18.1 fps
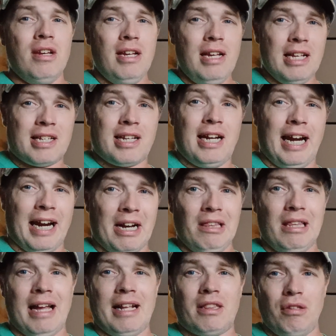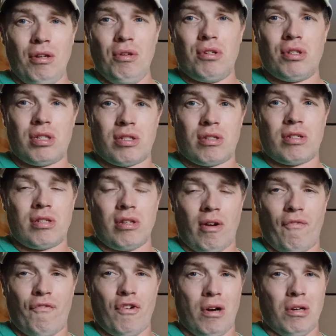is kind of like those
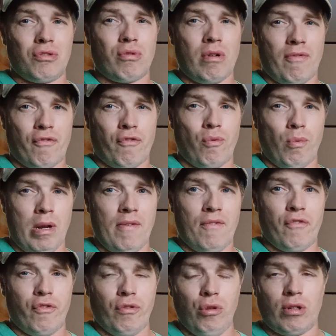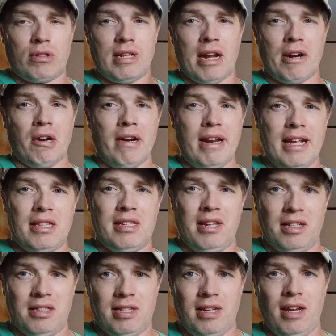phones we've looked at on
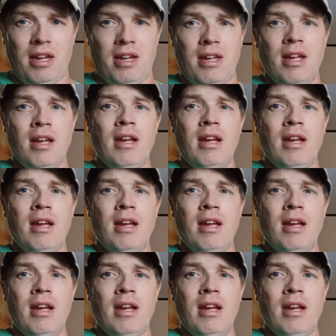AT&T,